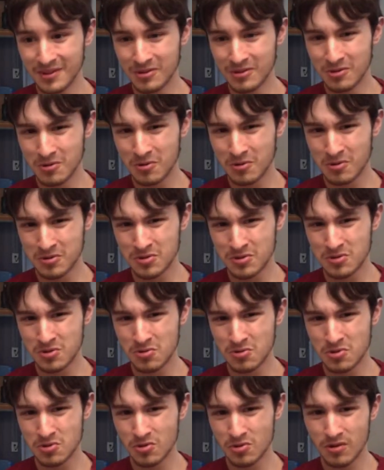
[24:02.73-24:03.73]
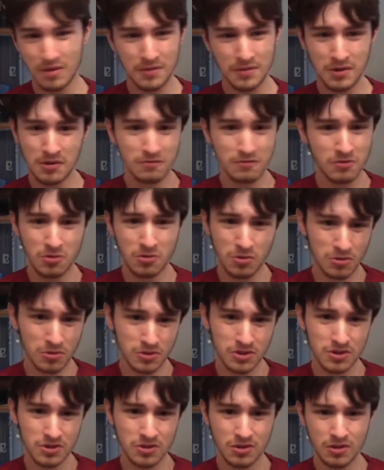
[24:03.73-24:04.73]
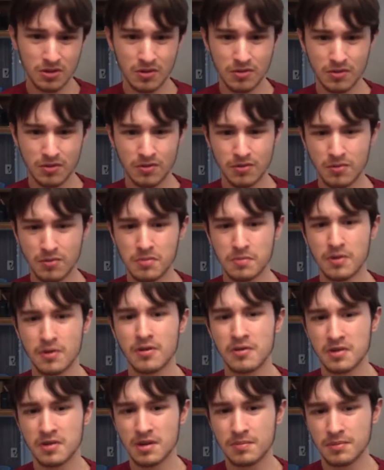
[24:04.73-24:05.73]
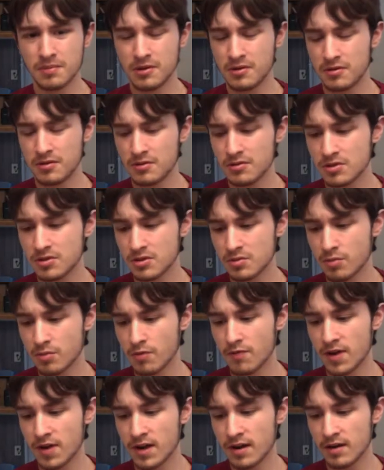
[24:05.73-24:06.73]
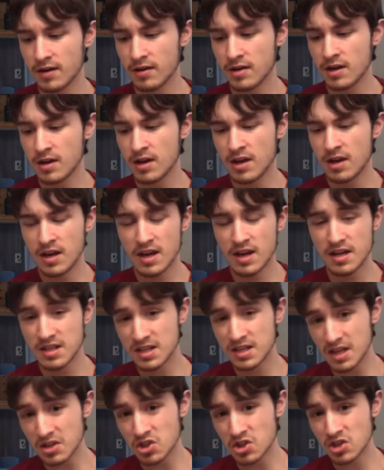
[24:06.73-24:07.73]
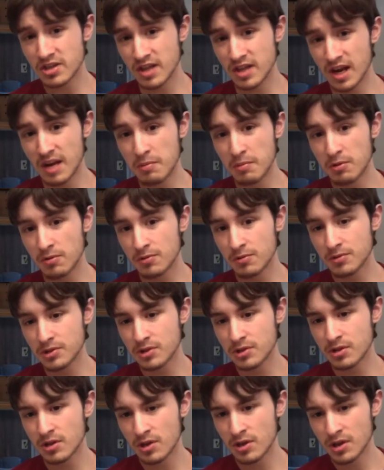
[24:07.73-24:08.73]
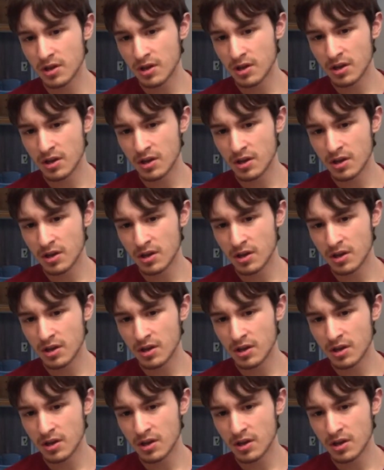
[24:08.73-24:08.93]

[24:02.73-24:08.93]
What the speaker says: the cords are so short. I mean, of course, other third-party companies provide extension cables,